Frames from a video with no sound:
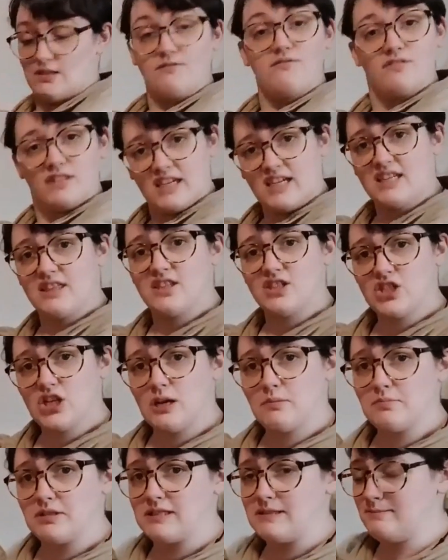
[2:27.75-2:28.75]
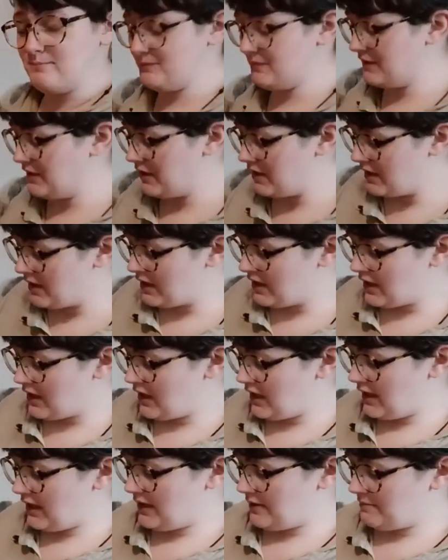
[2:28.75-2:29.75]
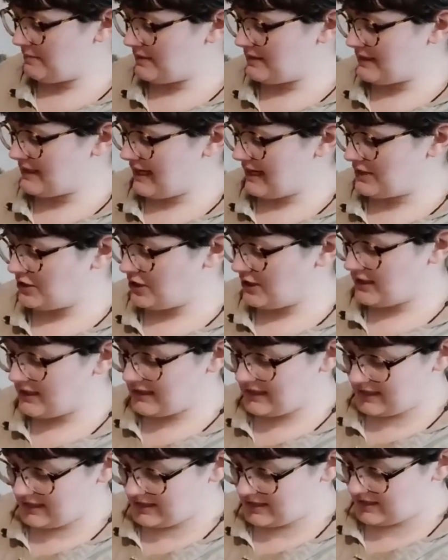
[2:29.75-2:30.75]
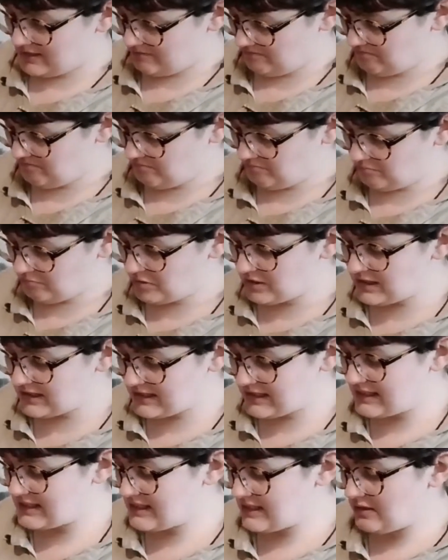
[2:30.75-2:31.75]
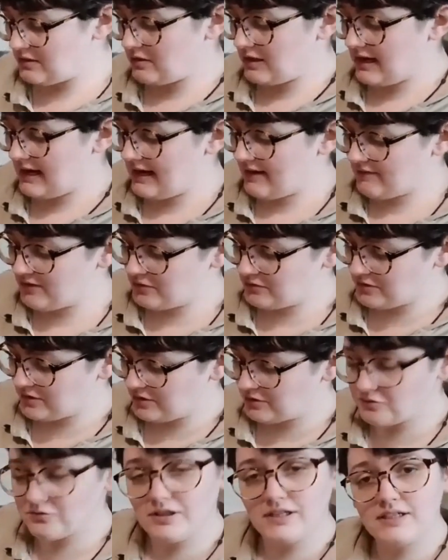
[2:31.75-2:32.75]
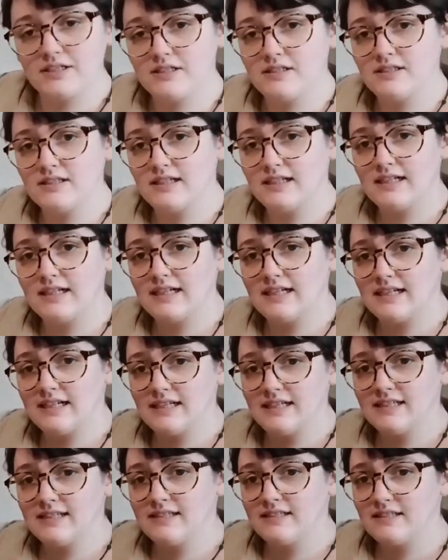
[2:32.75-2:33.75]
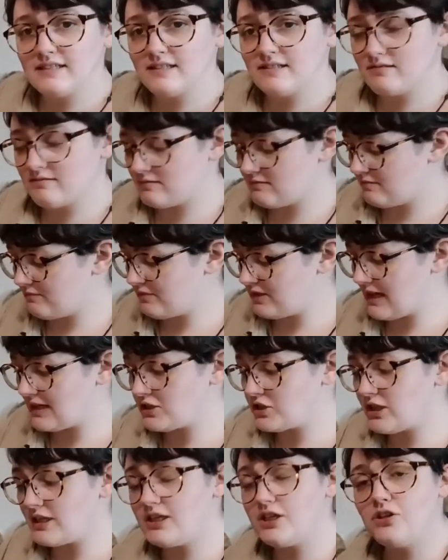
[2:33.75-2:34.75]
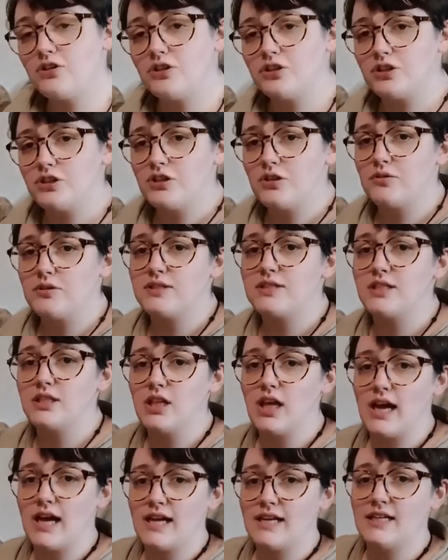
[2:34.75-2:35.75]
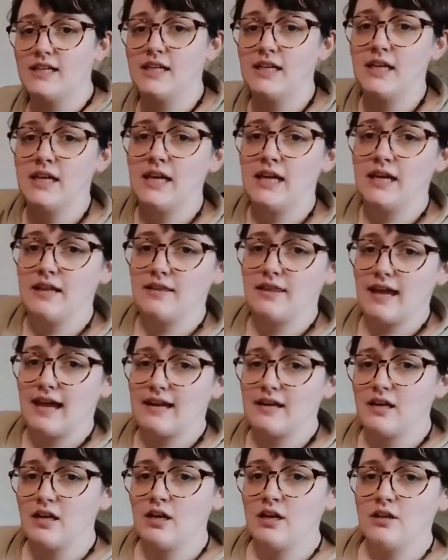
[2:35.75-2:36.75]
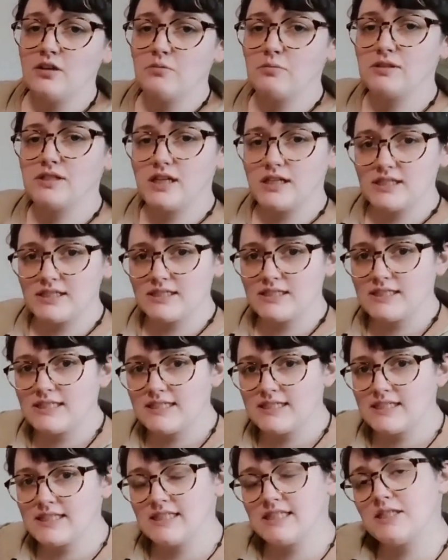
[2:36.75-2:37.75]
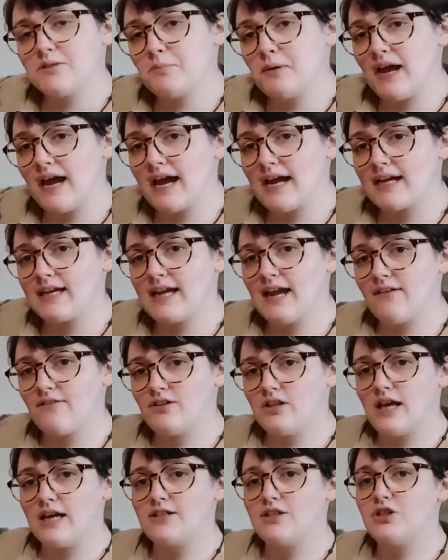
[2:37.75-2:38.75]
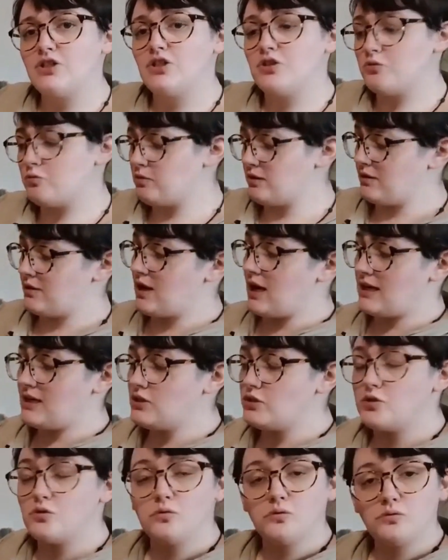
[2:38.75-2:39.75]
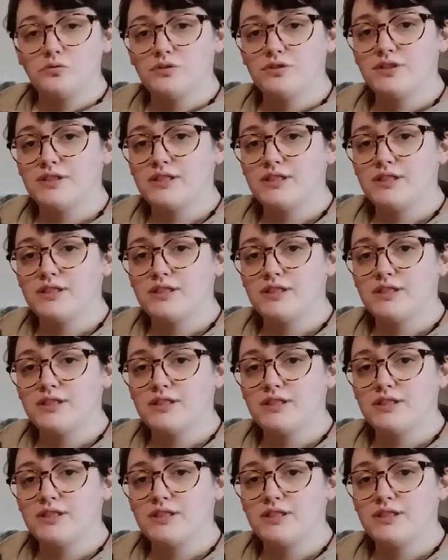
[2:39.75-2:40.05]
They get the job done. This hatchet is pretty decent. I have an Ozark Trail flashlight. You're going to notice a lot that the redundancies in this pack have a lot to do with cutting tools